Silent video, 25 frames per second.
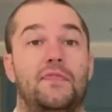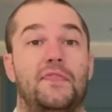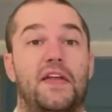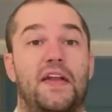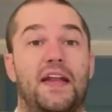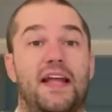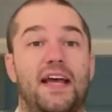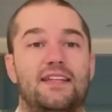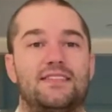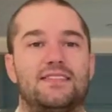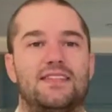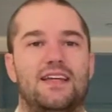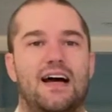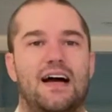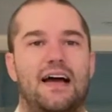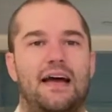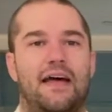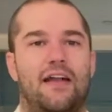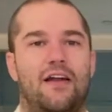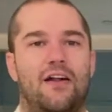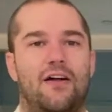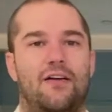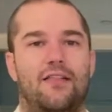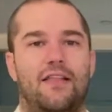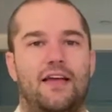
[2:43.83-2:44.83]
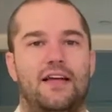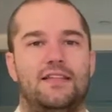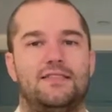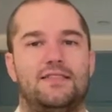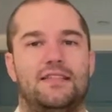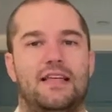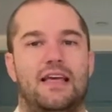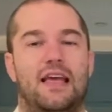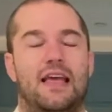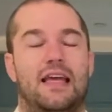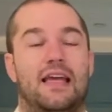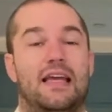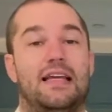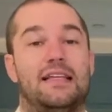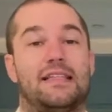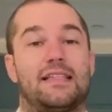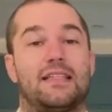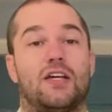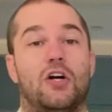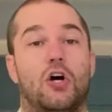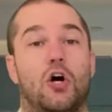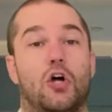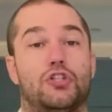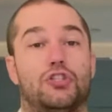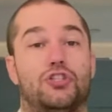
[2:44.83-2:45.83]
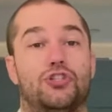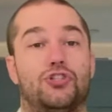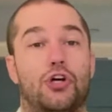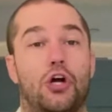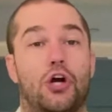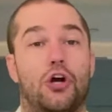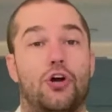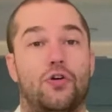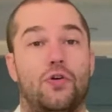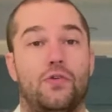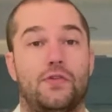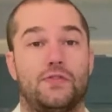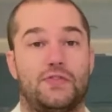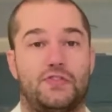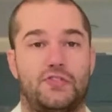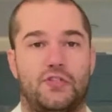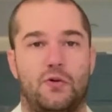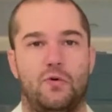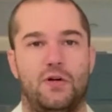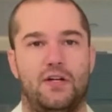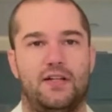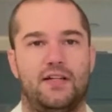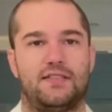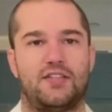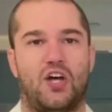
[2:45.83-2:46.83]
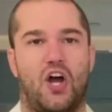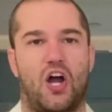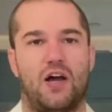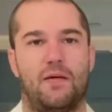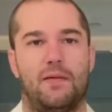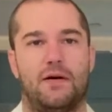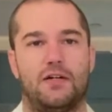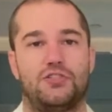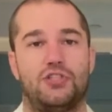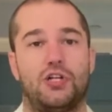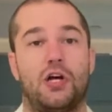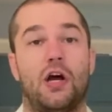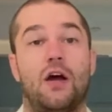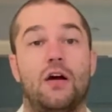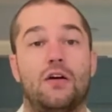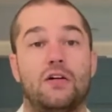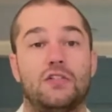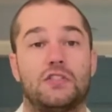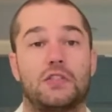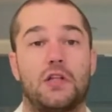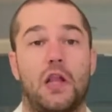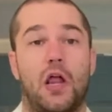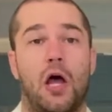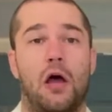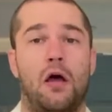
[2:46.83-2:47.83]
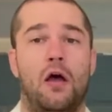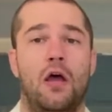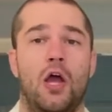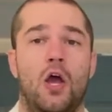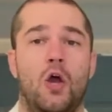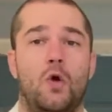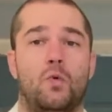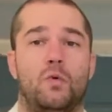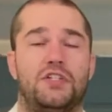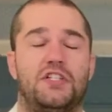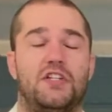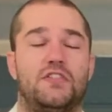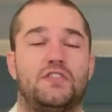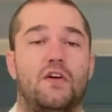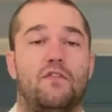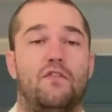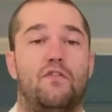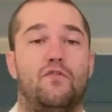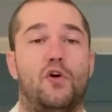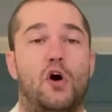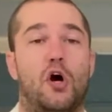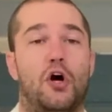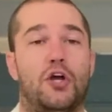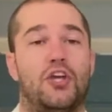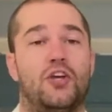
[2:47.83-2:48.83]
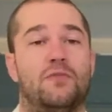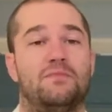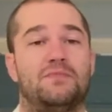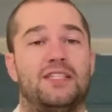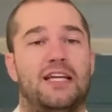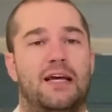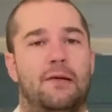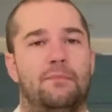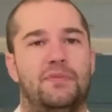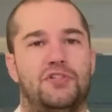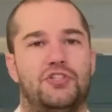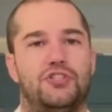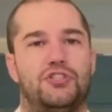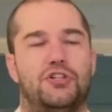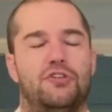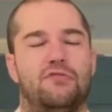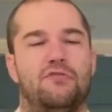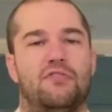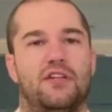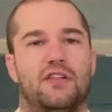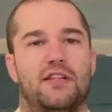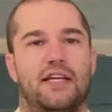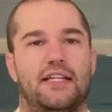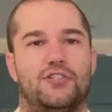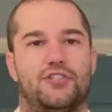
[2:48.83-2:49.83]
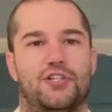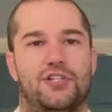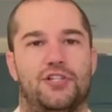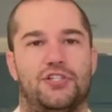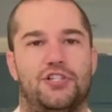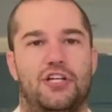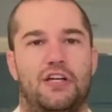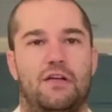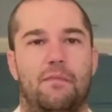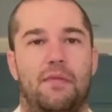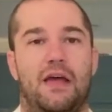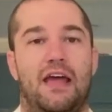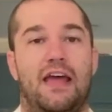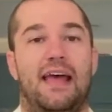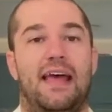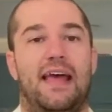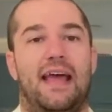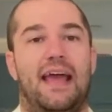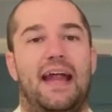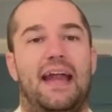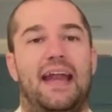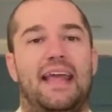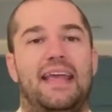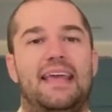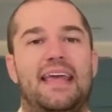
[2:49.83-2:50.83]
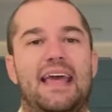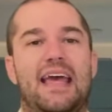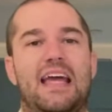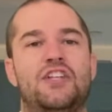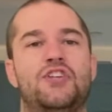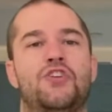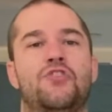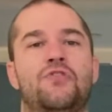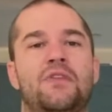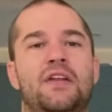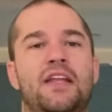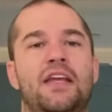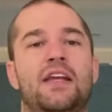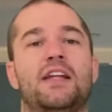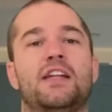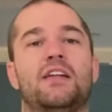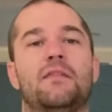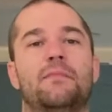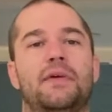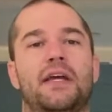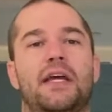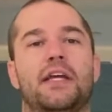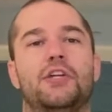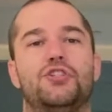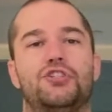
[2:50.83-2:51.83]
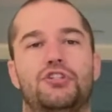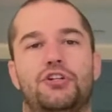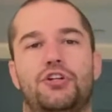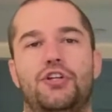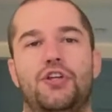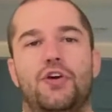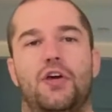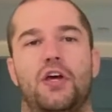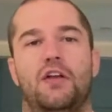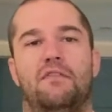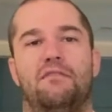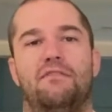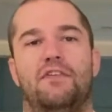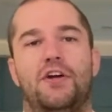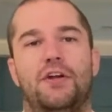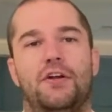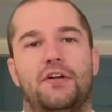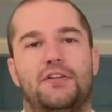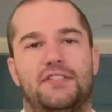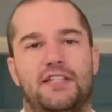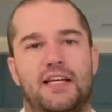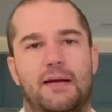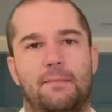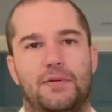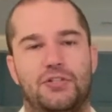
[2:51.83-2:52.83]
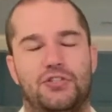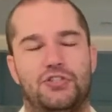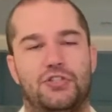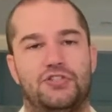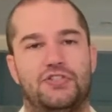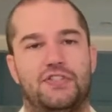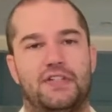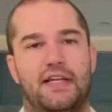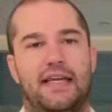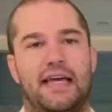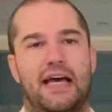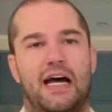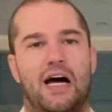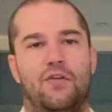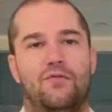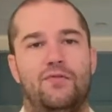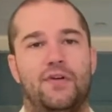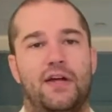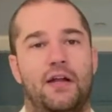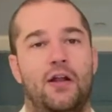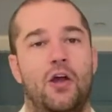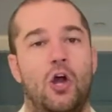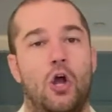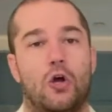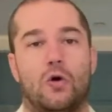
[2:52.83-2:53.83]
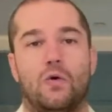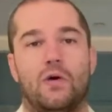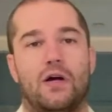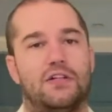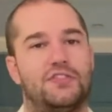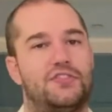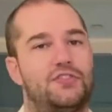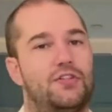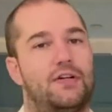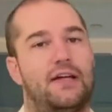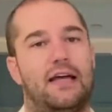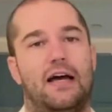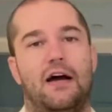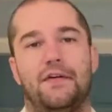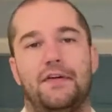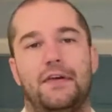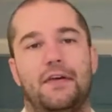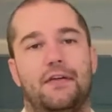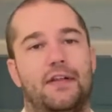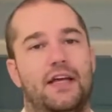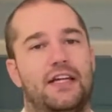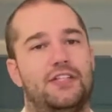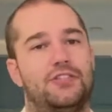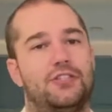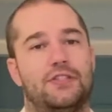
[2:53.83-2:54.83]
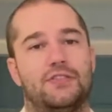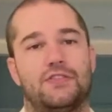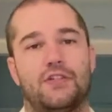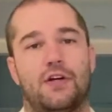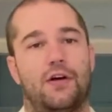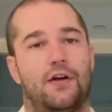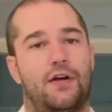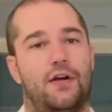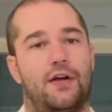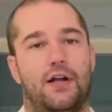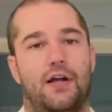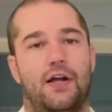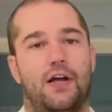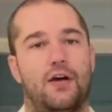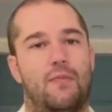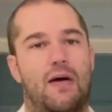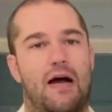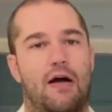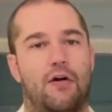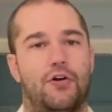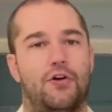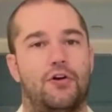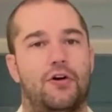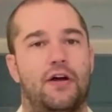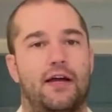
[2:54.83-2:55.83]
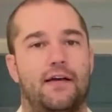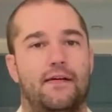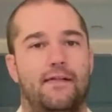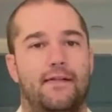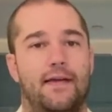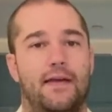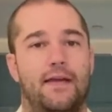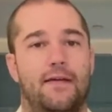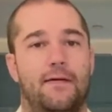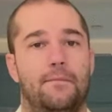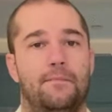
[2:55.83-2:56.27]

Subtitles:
The next guy on our list is called Charles. So we're going to talk about Charles' law, which is a volume temperature relationship. And again, you need to make sure you convert your temperatures to Kelvin, or else your calculations aren't going to come out correctly.